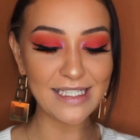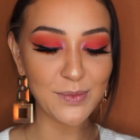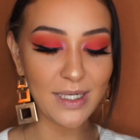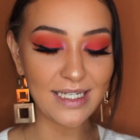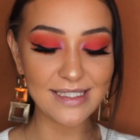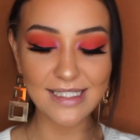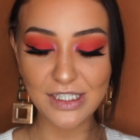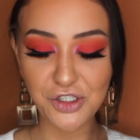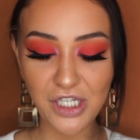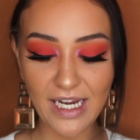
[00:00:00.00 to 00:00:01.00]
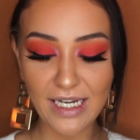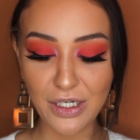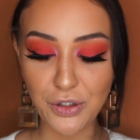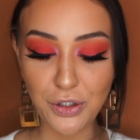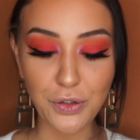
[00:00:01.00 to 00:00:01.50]
This one is in the
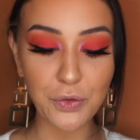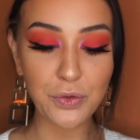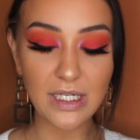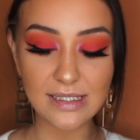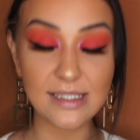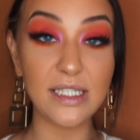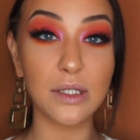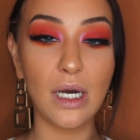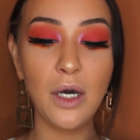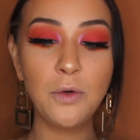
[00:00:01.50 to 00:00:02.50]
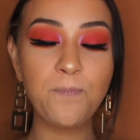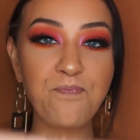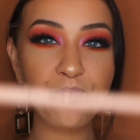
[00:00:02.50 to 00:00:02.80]
shade Nude 0.